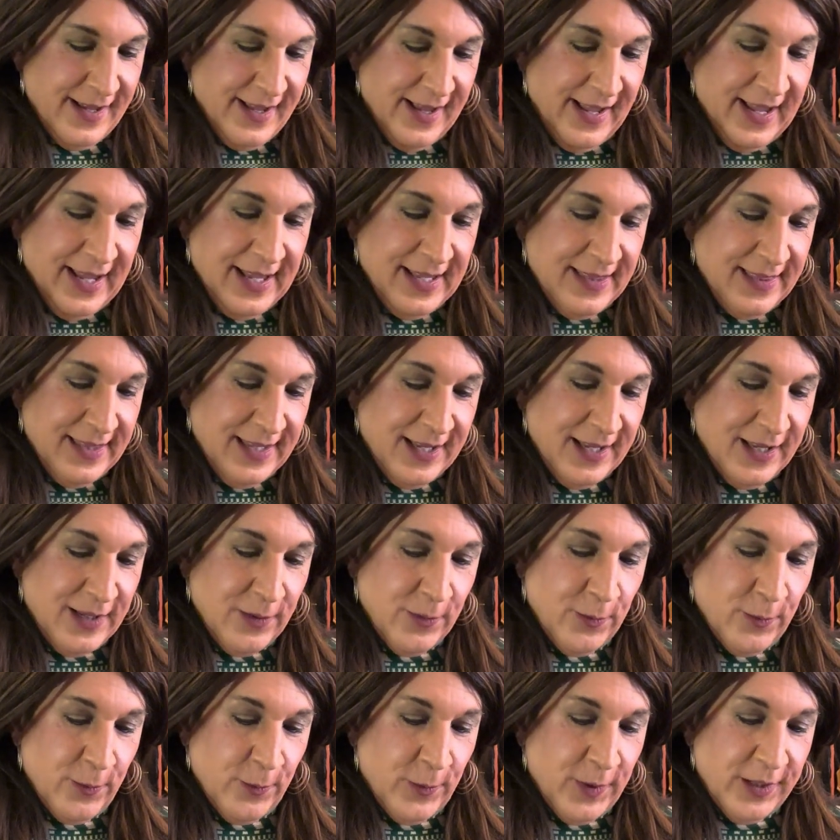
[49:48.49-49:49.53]
And
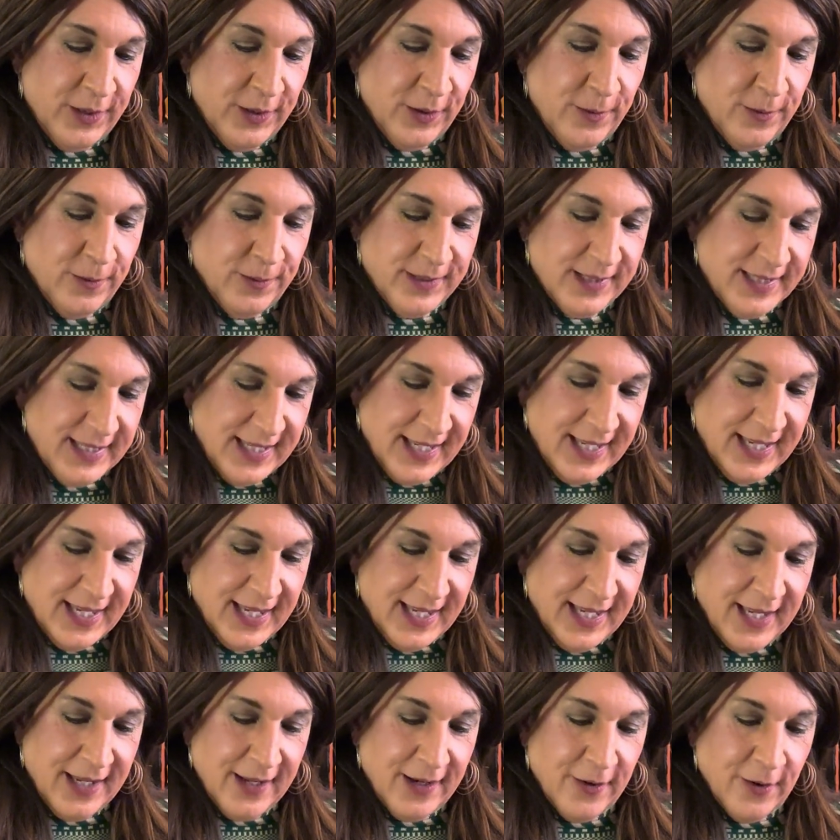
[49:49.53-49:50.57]
then when you
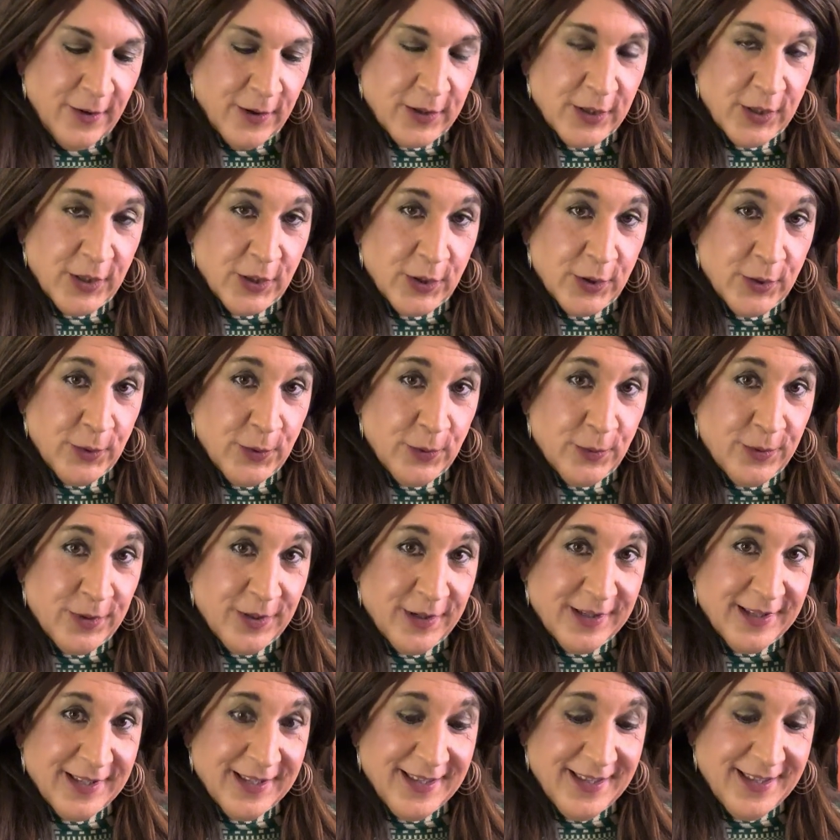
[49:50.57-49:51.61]
see or conclude
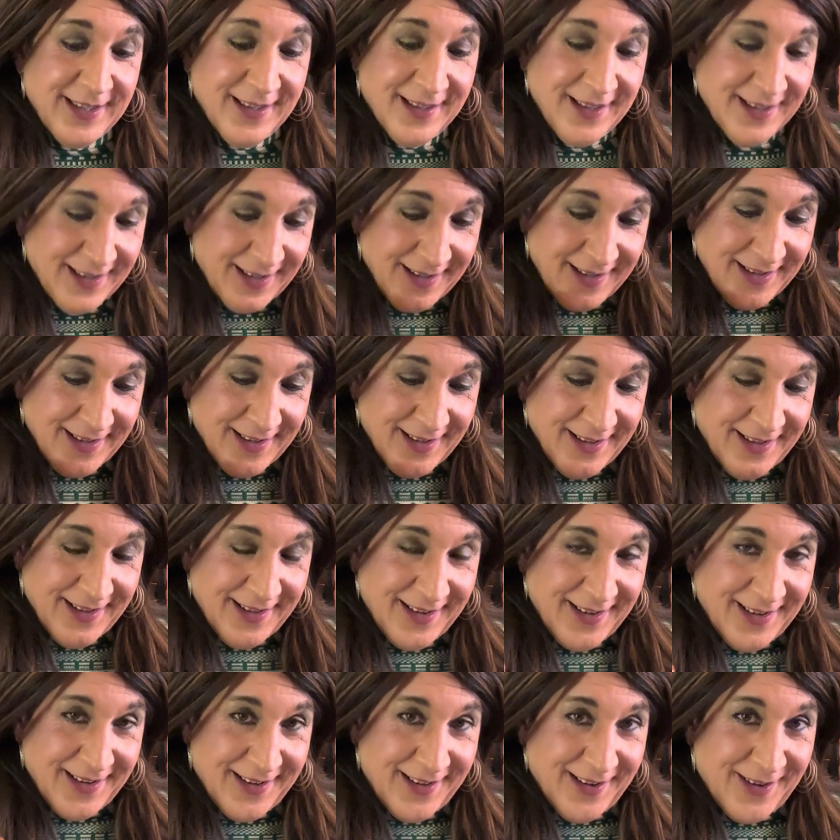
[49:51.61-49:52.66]
there's
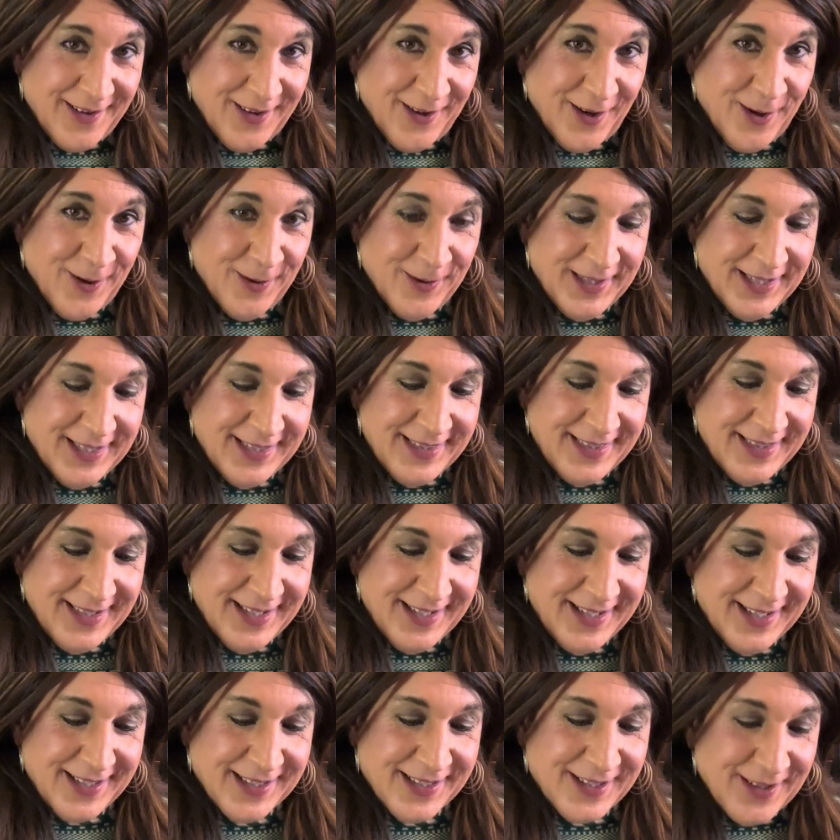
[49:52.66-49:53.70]
all these
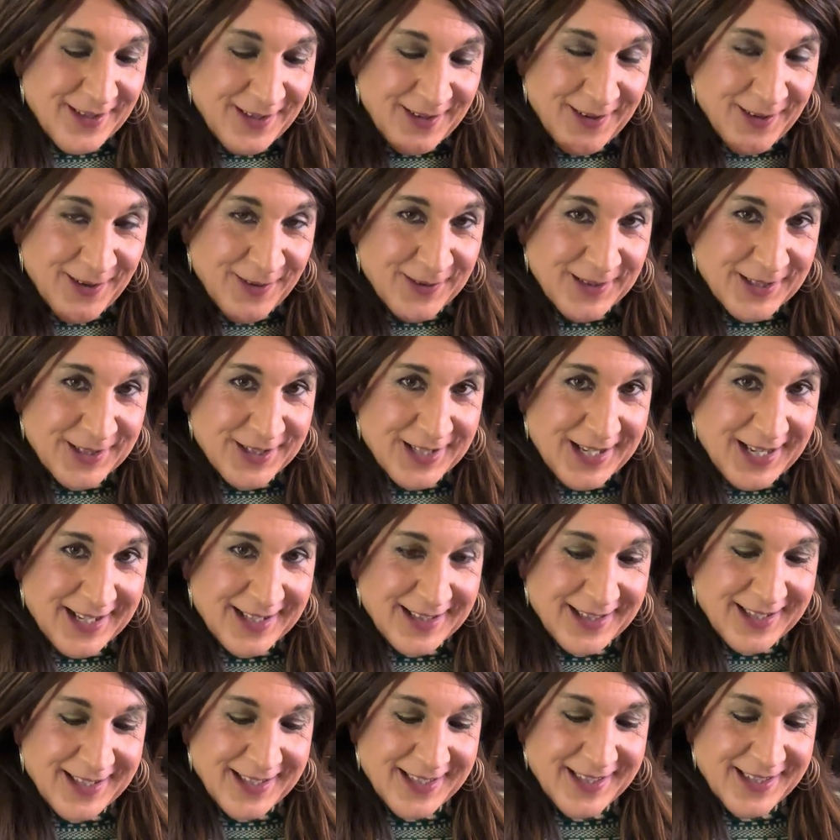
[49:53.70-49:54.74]
things on the
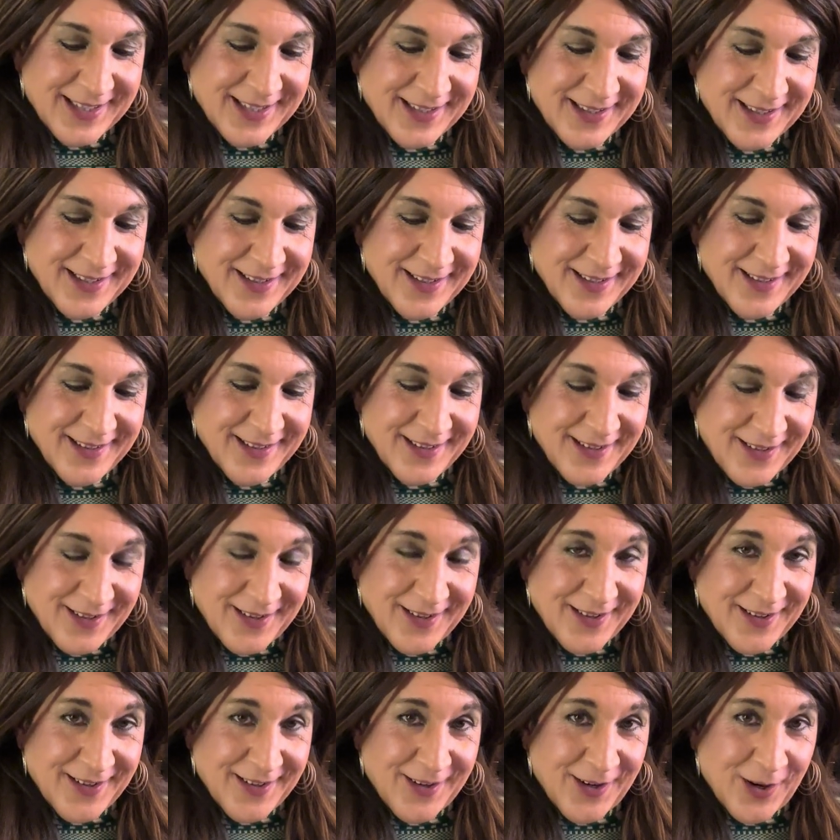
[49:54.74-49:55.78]
checklist
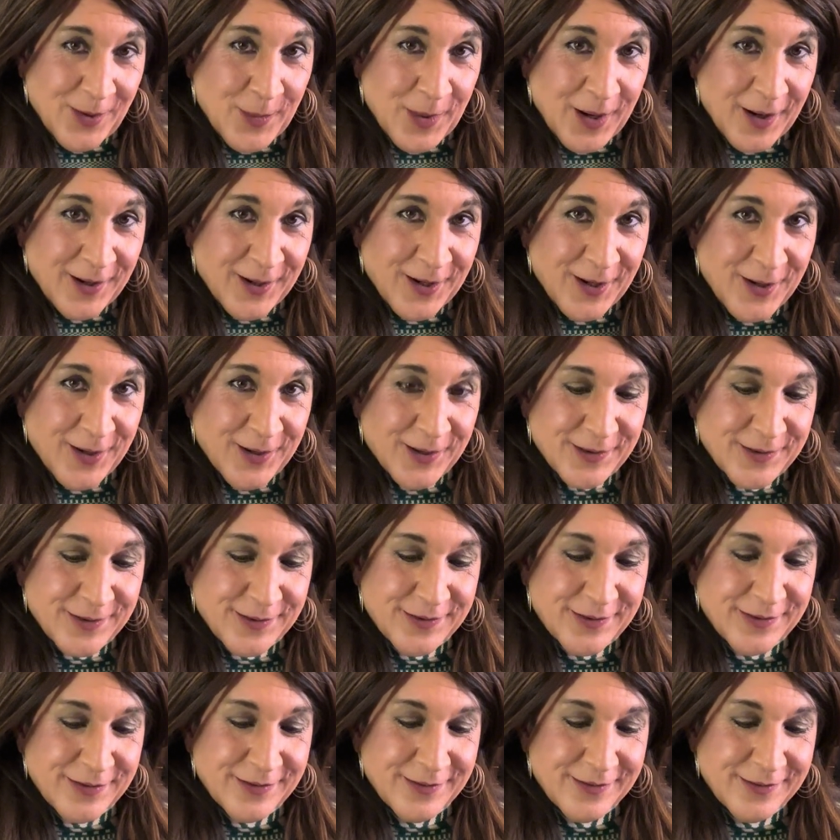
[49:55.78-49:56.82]
are marked off,
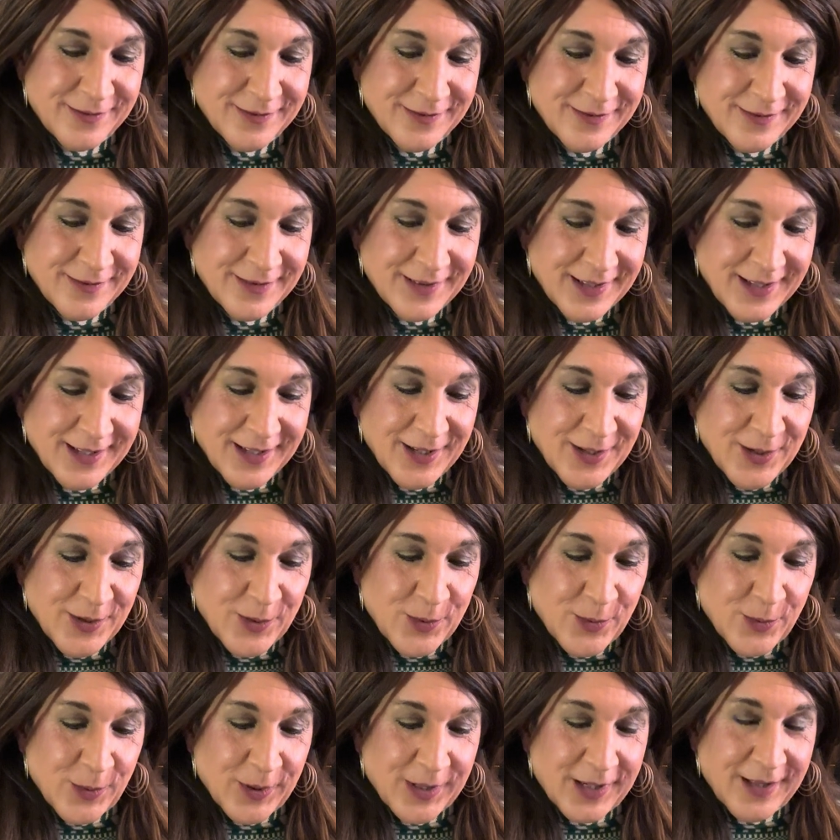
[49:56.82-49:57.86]

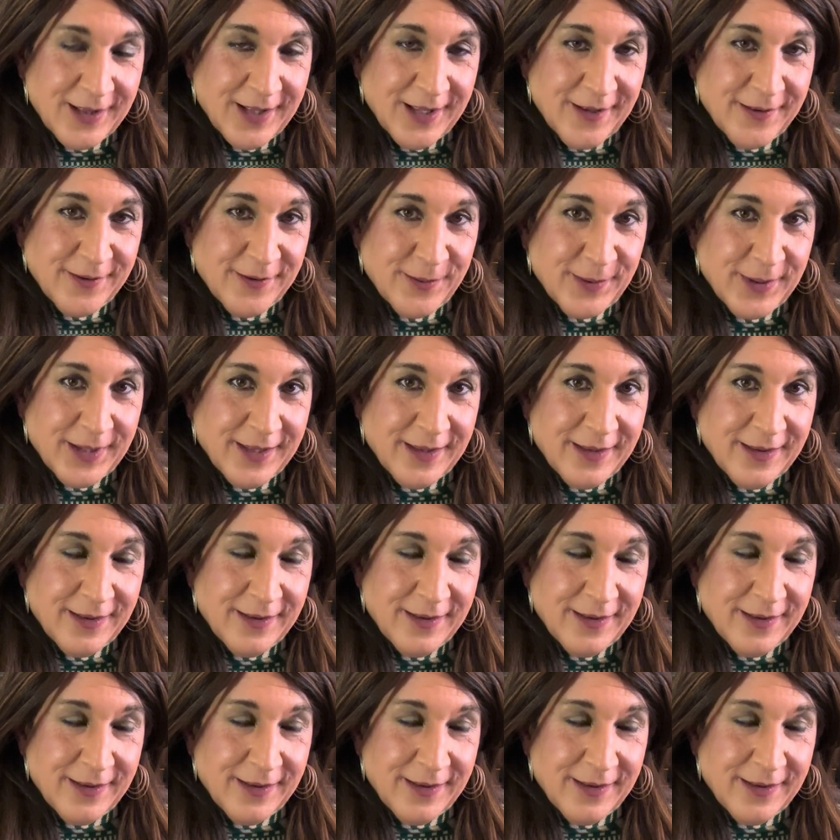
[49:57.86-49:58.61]
what he left with?